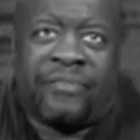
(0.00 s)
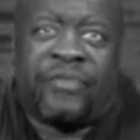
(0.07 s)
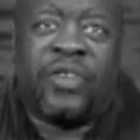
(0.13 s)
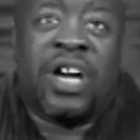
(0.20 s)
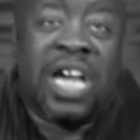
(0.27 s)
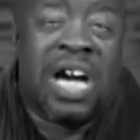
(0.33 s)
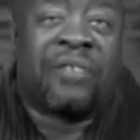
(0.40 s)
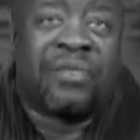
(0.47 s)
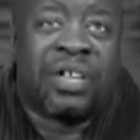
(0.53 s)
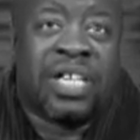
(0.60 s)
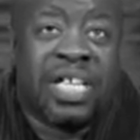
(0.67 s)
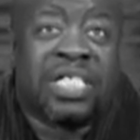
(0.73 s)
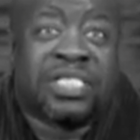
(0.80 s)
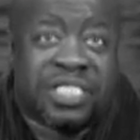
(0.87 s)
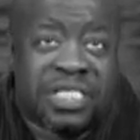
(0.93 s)
forever
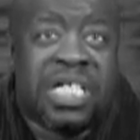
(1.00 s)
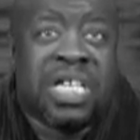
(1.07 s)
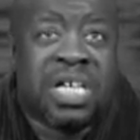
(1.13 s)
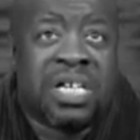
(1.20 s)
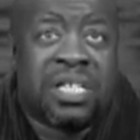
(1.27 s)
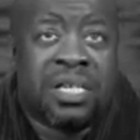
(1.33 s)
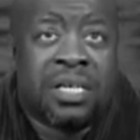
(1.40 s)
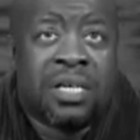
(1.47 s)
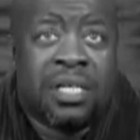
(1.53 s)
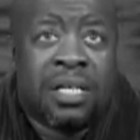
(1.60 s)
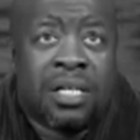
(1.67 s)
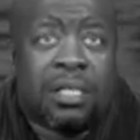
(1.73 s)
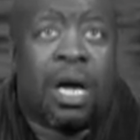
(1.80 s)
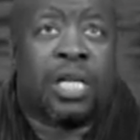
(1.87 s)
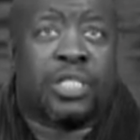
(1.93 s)
in sin.
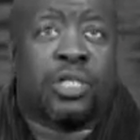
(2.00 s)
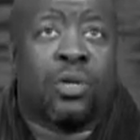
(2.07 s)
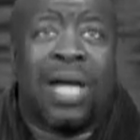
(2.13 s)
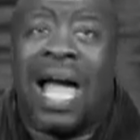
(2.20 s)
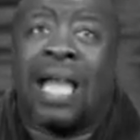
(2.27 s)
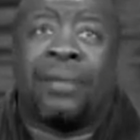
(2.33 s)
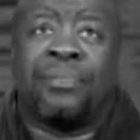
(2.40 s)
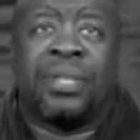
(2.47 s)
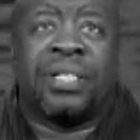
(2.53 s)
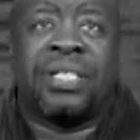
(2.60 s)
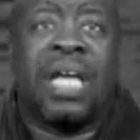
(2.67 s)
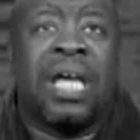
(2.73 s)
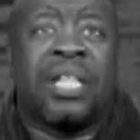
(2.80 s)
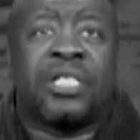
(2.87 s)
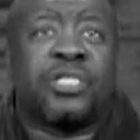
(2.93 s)
God told Adam, the
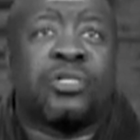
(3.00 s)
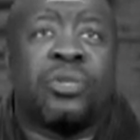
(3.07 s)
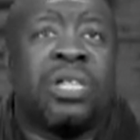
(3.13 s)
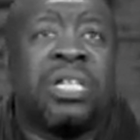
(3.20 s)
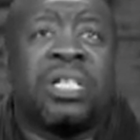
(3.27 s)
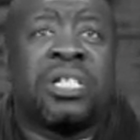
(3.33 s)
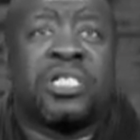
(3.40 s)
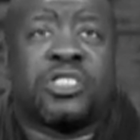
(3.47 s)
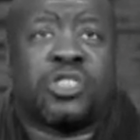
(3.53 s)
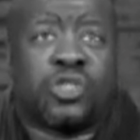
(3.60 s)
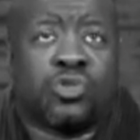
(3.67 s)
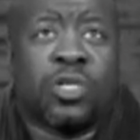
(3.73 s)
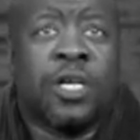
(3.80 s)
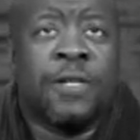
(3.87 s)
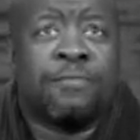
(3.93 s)
day that you eat of this
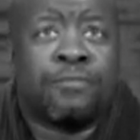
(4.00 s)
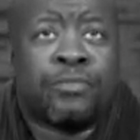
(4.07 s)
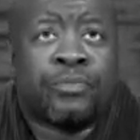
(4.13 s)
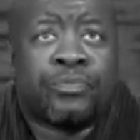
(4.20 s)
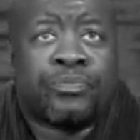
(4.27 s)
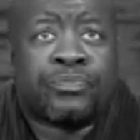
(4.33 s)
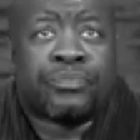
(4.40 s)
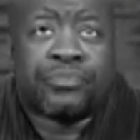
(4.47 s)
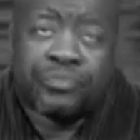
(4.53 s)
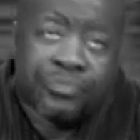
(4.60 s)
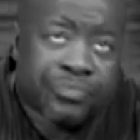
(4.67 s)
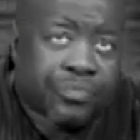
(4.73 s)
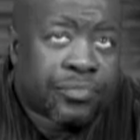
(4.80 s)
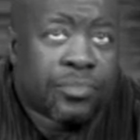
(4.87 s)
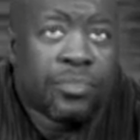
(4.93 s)
tree,
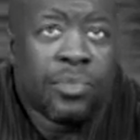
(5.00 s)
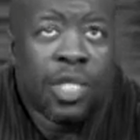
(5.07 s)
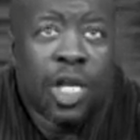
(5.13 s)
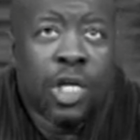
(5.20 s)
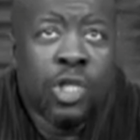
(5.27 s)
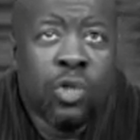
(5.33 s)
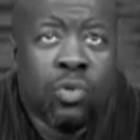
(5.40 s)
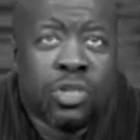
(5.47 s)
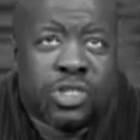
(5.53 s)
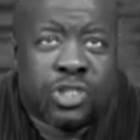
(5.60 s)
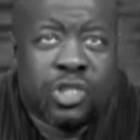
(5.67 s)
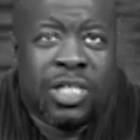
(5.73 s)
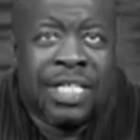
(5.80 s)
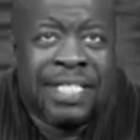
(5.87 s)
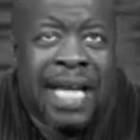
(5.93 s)
you will
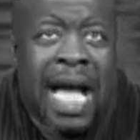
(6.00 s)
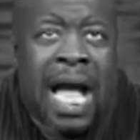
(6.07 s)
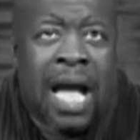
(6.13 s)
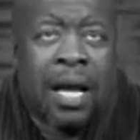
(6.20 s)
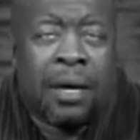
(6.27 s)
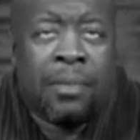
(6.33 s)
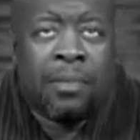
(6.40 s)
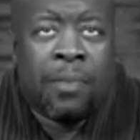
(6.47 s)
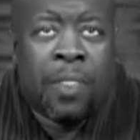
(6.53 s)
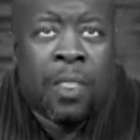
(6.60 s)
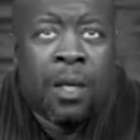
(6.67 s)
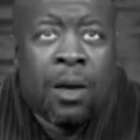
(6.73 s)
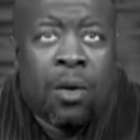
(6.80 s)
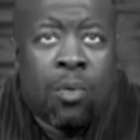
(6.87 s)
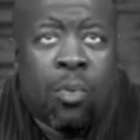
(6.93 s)
surely die.
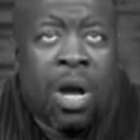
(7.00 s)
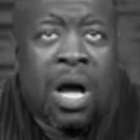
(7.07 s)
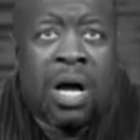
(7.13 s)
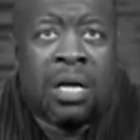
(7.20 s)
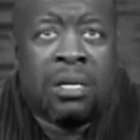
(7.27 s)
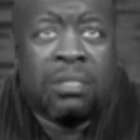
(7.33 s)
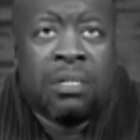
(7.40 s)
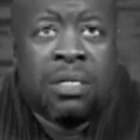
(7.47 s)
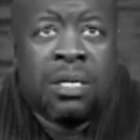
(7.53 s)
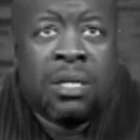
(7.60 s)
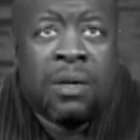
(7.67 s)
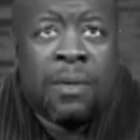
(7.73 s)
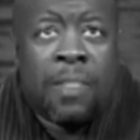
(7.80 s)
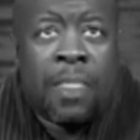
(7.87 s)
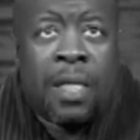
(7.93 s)
Well,
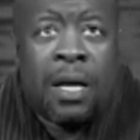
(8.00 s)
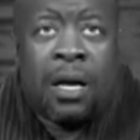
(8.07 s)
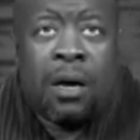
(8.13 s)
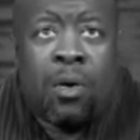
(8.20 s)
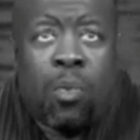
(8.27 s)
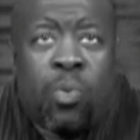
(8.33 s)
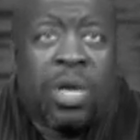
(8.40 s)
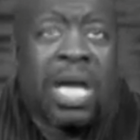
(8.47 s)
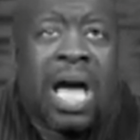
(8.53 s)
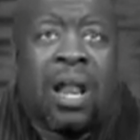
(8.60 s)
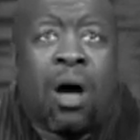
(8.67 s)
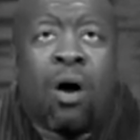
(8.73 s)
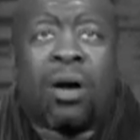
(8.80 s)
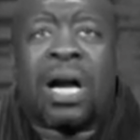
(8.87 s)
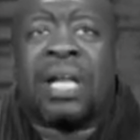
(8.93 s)
we got
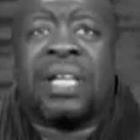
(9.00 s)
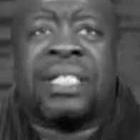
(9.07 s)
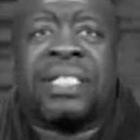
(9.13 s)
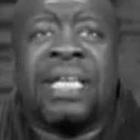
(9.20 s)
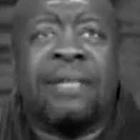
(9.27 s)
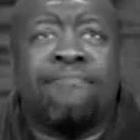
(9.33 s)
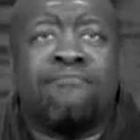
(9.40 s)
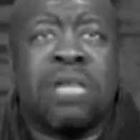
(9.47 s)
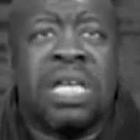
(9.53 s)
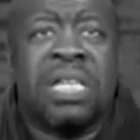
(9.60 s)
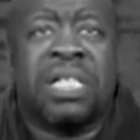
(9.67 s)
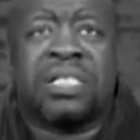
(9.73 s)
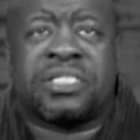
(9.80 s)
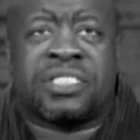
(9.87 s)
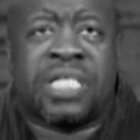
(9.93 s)
all kind of deep
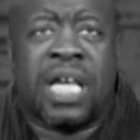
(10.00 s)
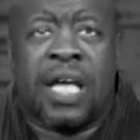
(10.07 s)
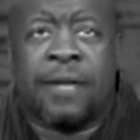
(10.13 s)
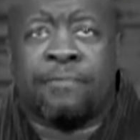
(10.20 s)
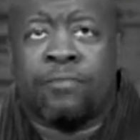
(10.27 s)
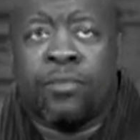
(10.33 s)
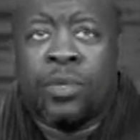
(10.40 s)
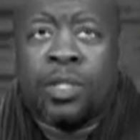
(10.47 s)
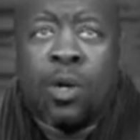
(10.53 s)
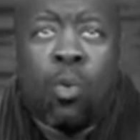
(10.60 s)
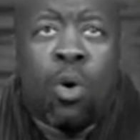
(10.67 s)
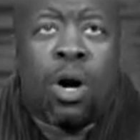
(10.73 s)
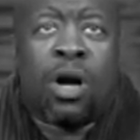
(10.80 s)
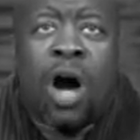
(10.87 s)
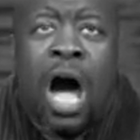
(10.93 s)
meanings saying,
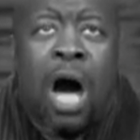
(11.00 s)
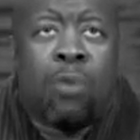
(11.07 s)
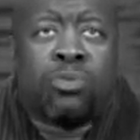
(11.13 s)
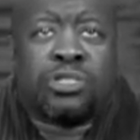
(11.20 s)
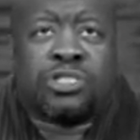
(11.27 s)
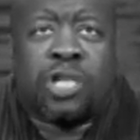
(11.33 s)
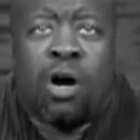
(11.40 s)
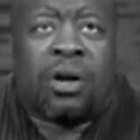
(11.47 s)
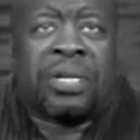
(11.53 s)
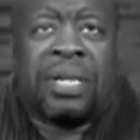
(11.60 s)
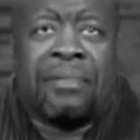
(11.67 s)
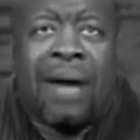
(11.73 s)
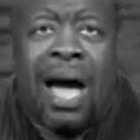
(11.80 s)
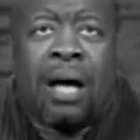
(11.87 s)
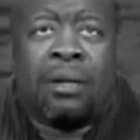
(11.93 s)
well, God was talking
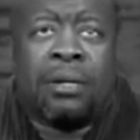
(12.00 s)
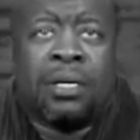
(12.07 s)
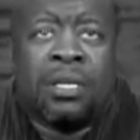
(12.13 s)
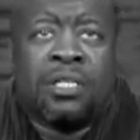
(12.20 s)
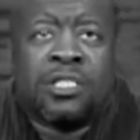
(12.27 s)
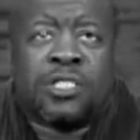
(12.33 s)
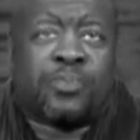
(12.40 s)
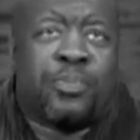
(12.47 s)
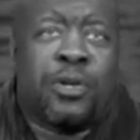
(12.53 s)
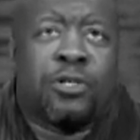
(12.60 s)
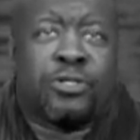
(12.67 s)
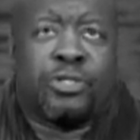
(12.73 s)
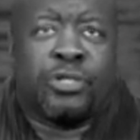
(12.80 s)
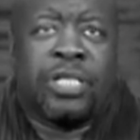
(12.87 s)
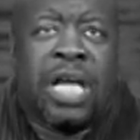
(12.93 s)
about
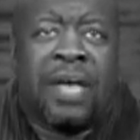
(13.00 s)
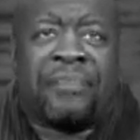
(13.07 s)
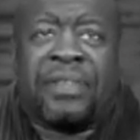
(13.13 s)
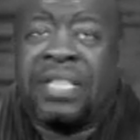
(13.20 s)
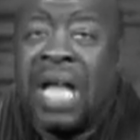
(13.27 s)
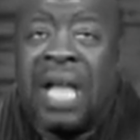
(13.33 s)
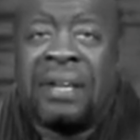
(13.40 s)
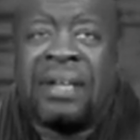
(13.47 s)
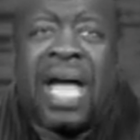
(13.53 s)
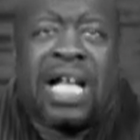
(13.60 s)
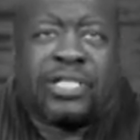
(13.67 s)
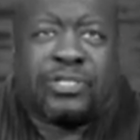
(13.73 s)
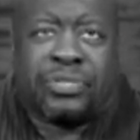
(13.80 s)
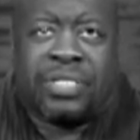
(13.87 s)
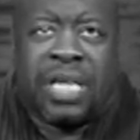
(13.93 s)
spiritual death and not
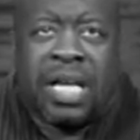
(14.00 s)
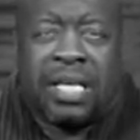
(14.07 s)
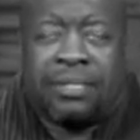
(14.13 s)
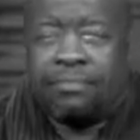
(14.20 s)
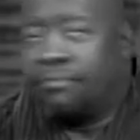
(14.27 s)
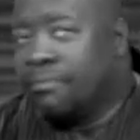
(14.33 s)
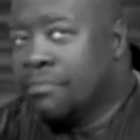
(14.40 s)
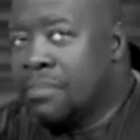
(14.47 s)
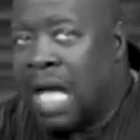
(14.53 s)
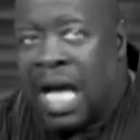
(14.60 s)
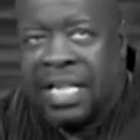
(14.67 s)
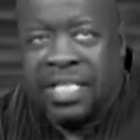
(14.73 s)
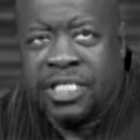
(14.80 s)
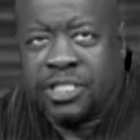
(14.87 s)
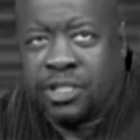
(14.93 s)
natural death.
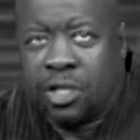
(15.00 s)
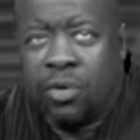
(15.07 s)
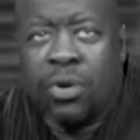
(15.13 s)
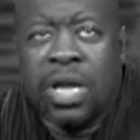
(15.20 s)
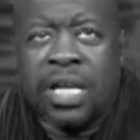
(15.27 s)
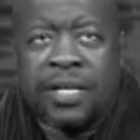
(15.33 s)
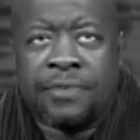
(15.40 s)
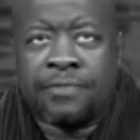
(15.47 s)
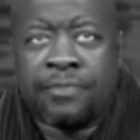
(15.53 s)
I disagree.